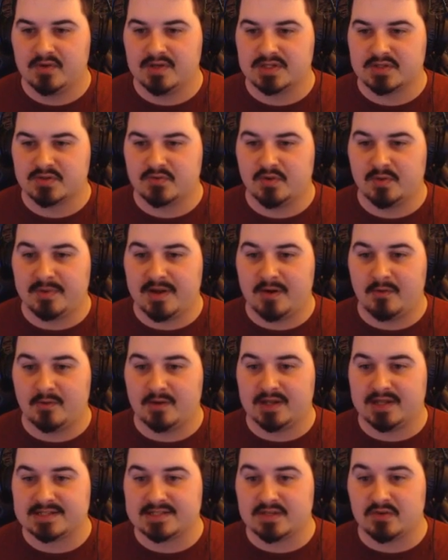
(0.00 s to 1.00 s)
Increase crit power
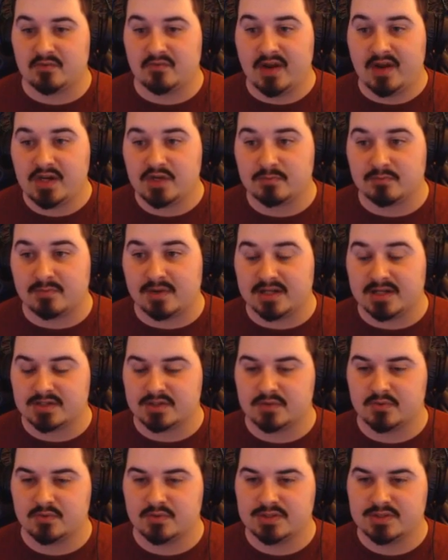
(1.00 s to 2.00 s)
against enraged
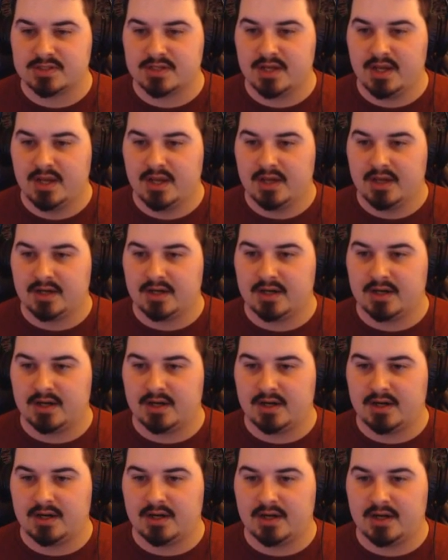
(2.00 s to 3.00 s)
monsters.
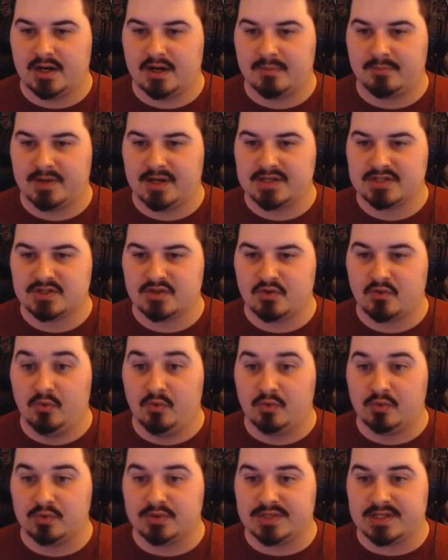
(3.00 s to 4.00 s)
Applies
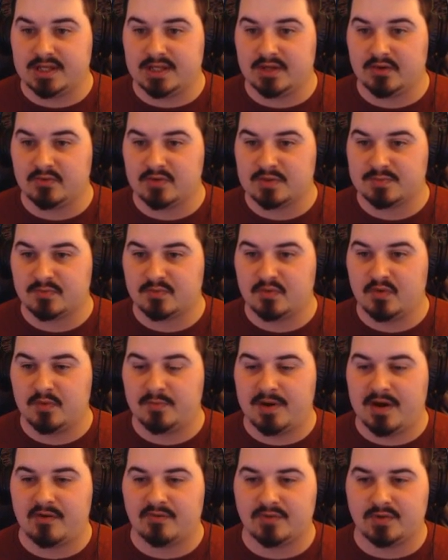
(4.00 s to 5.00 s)
cruelty. Increase
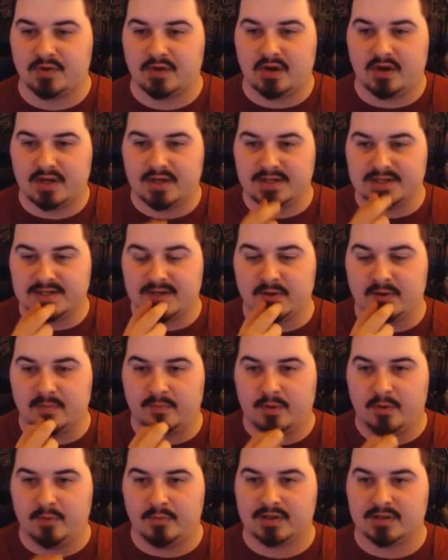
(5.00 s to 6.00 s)
crit power after knocking down an
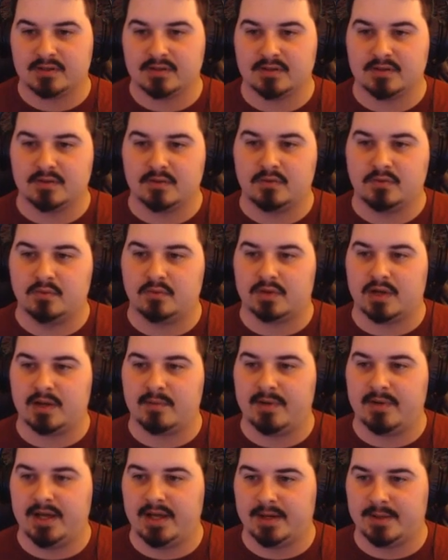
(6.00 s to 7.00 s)
opponent. Ooh,
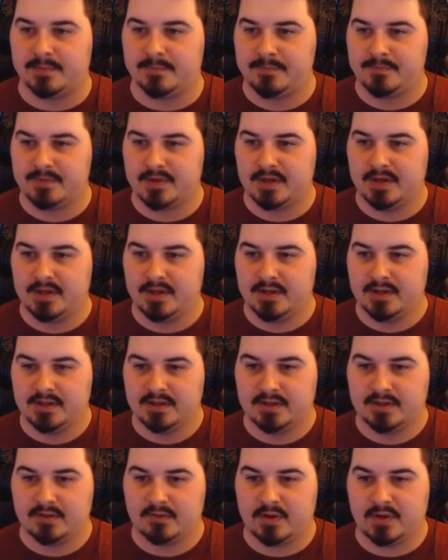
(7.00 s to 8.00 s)
not bad.
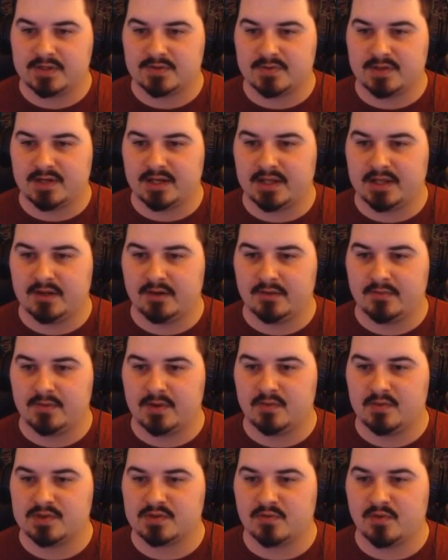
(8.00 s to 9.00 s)
What else we got here?
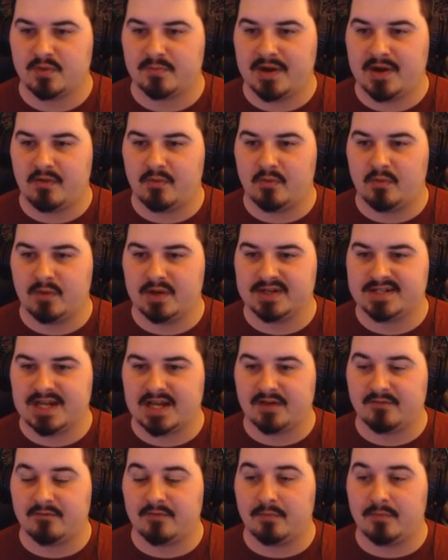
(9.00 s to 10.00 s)
Increase crit power when
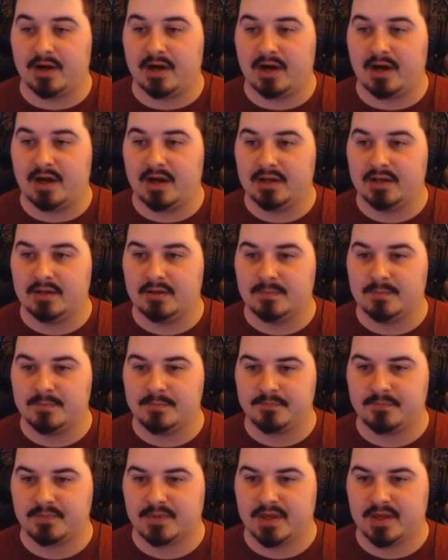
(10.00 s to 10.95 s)
attacking from behind.